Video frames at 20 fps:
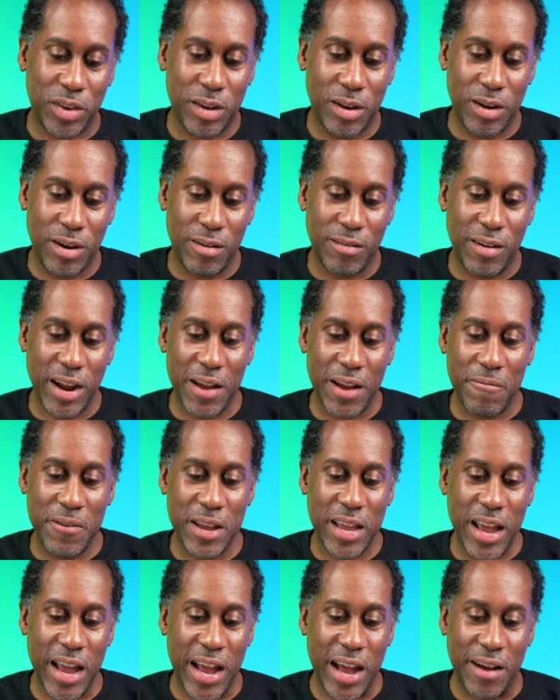All right,
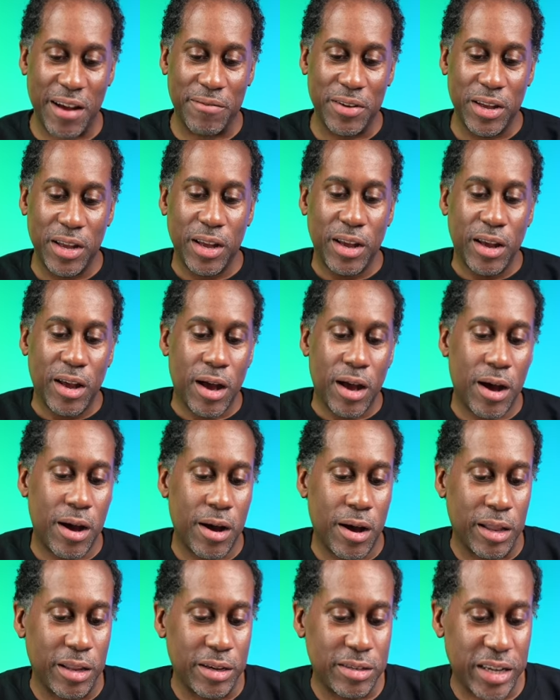we have,
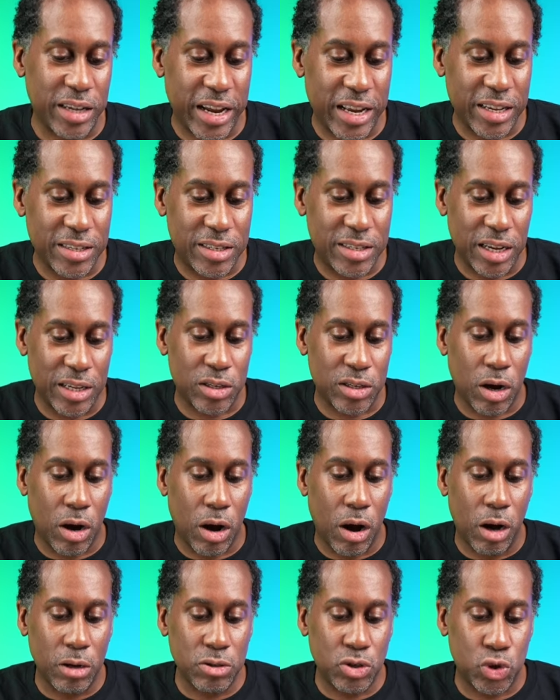uh, looks like it says
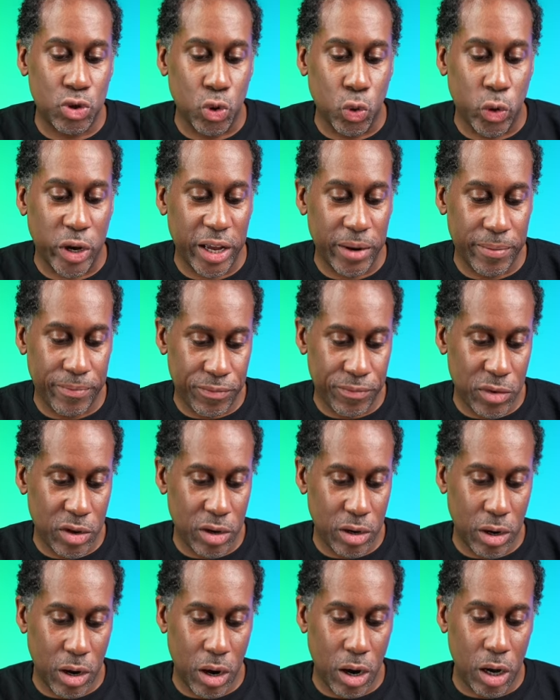Altruewit,
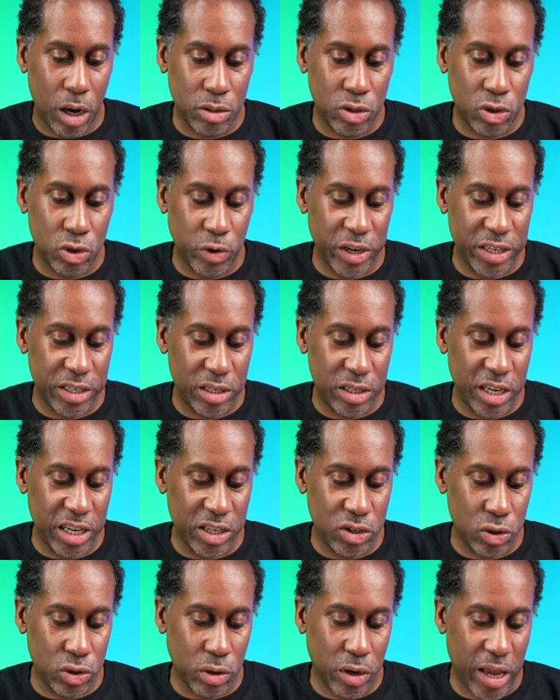Altruewit
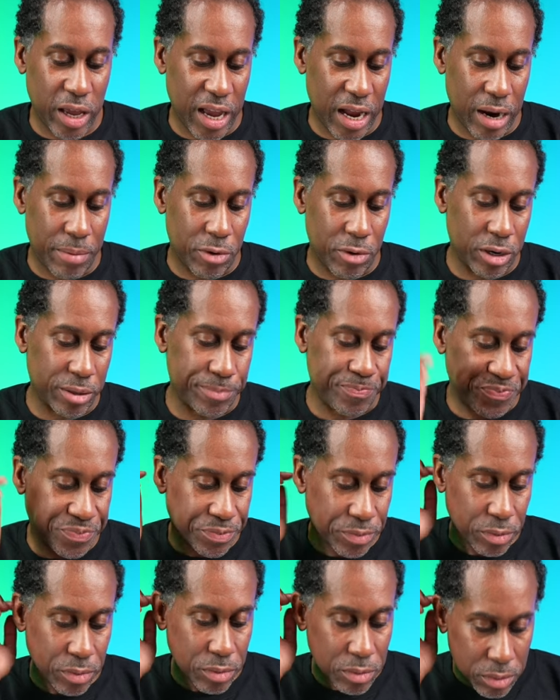digital camera.
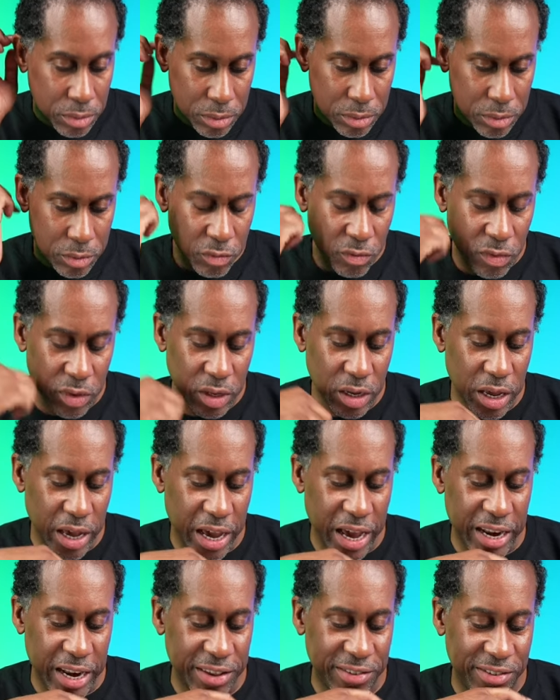
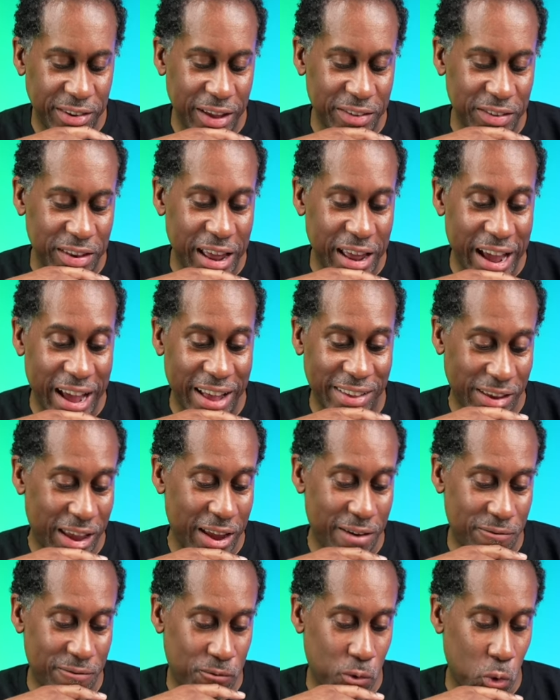And it says it has
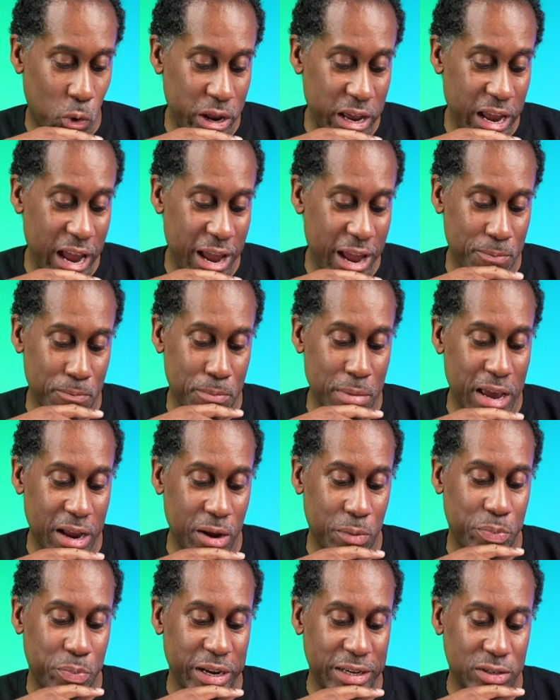a 48
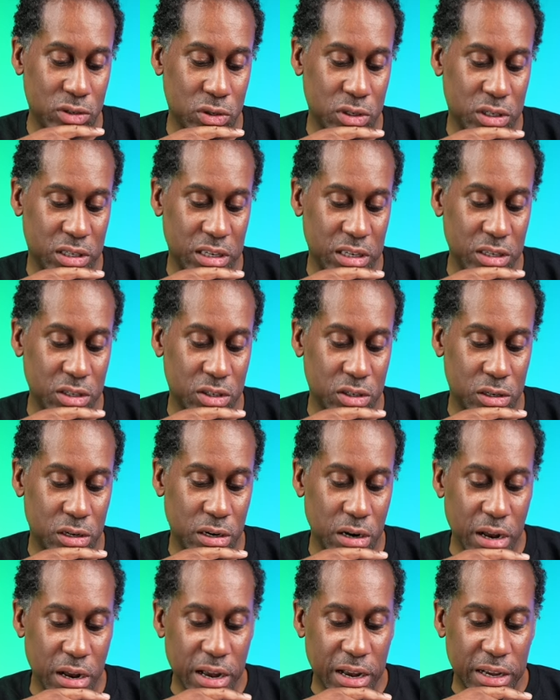megapixel
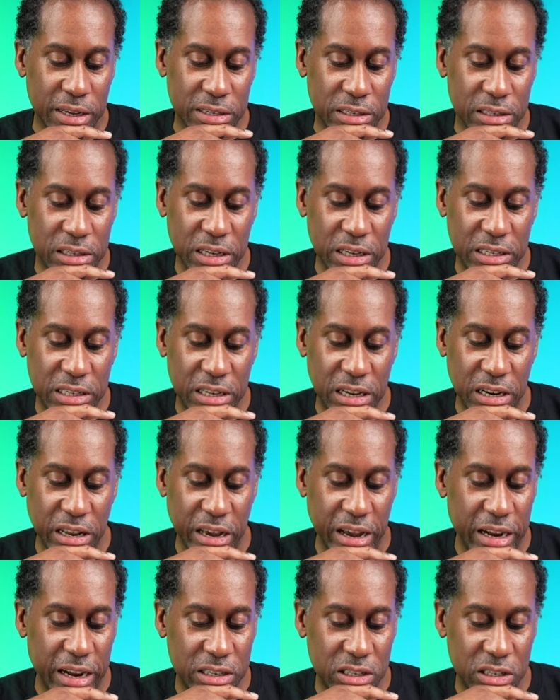sensor,
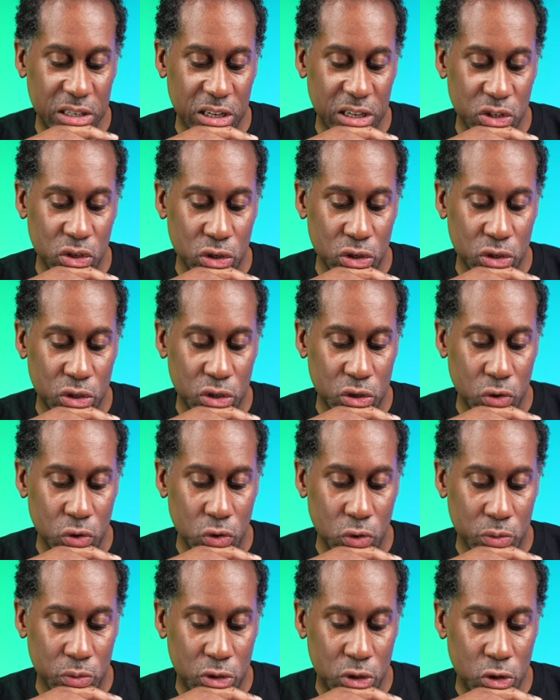16x digital
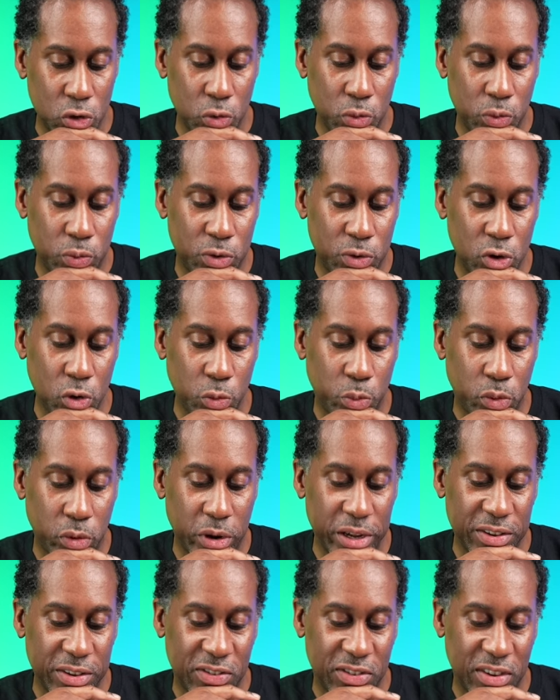zoom,
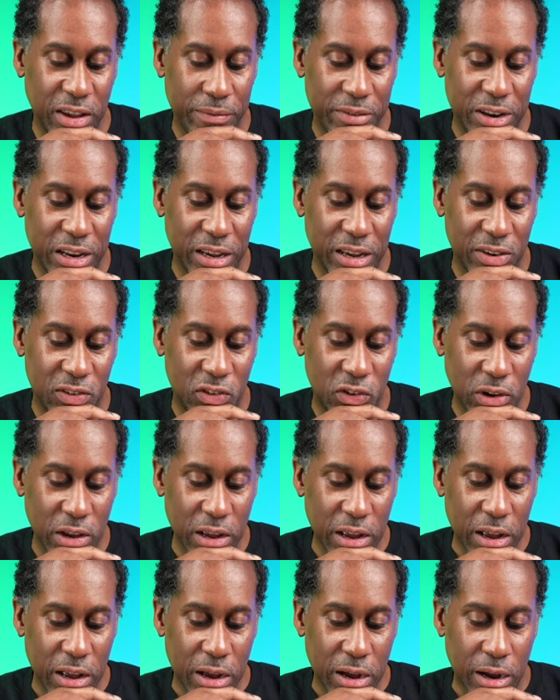2.7 inch
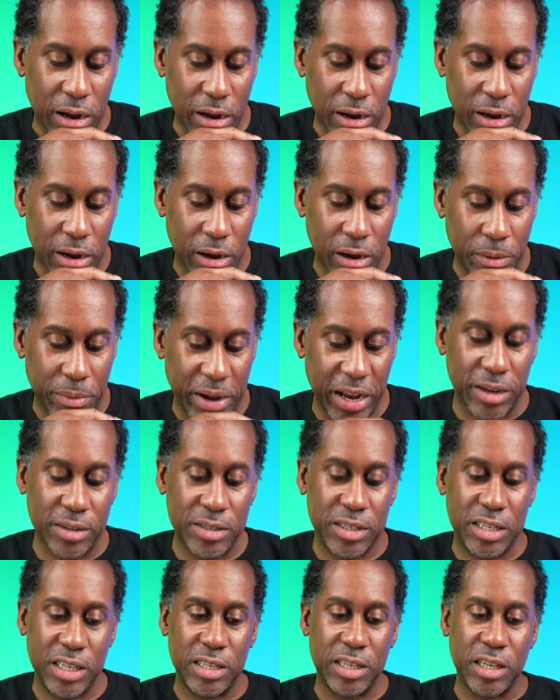um,
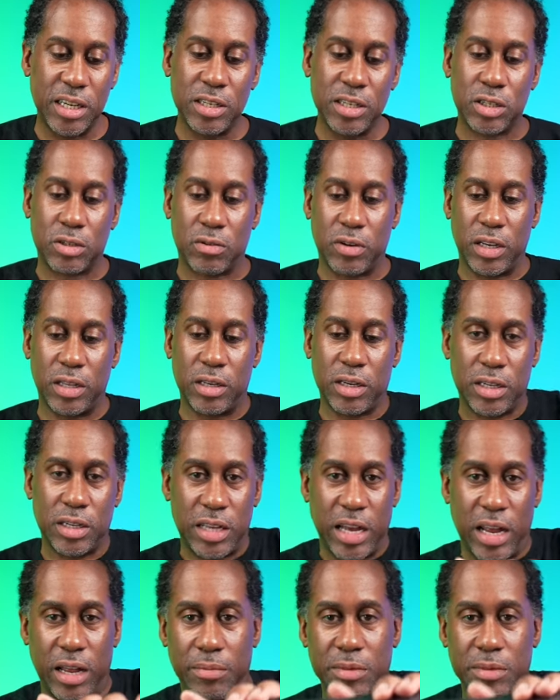LCD screen. Look at that.